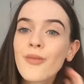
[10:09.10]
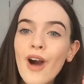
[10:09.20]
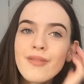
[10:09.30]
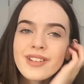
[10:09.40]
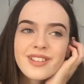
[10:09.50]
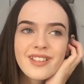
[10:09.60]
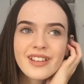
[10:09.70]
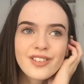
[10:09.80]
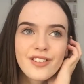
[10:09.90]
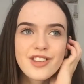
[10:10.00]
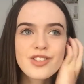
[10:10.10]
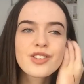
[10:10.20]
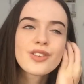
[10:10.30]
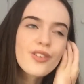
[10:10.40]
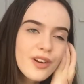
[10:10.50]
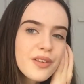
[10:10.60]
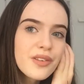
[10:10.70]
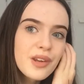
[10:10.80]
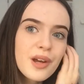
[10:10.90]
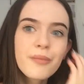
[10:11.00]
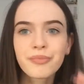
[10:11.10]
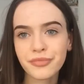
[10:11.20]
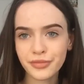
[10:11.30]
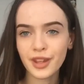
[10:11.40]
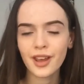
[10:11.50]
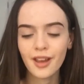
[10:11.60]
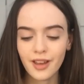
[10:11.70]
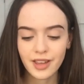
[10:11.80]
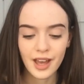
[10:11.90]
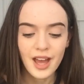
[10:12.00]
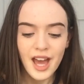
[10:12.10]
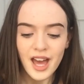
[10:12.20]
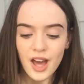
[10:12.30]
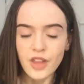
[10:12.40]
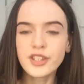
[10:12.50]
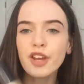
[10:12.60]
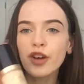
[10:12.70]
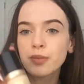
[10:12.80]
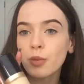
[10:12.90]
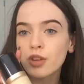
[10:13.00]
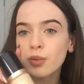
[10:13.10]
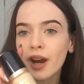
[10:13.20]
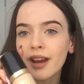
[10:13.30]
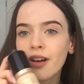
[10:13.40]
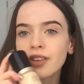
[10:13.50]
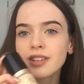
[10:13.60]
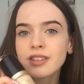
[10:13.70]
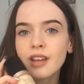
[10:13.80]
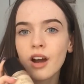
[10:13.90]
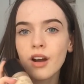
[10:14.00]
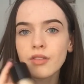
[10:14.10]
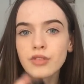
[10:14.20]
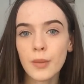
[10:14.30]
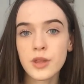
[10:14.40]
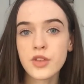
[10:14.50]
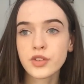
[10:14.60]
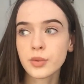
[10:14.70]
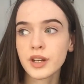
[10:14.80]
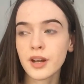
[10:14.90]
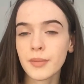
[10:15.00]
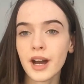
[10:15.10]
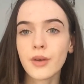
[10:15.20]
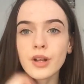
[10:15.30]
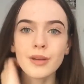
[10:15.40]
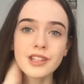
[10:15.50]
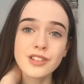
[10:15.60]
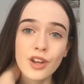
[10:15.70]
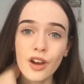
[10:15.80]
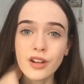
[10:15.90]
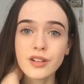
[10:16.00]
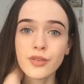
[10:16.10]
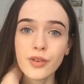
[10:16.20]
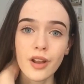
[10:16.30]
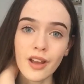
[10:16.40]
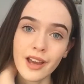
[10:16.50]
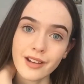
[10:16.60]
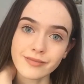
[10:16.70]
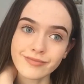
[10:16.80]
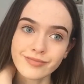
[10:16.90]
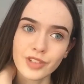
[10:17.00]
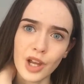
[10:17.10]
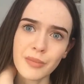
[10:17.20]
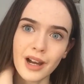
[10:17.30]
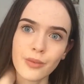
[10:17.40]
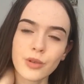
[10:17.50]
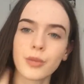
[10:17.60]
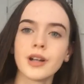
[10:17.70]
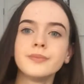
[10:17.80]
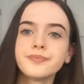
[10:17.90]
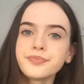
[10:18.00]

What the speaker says: why am I singing that song? It's just because Ariana, isn't it? Yeah. Two Face Born This Way. This is rubbish for £29. I mean, it's good for like £9, but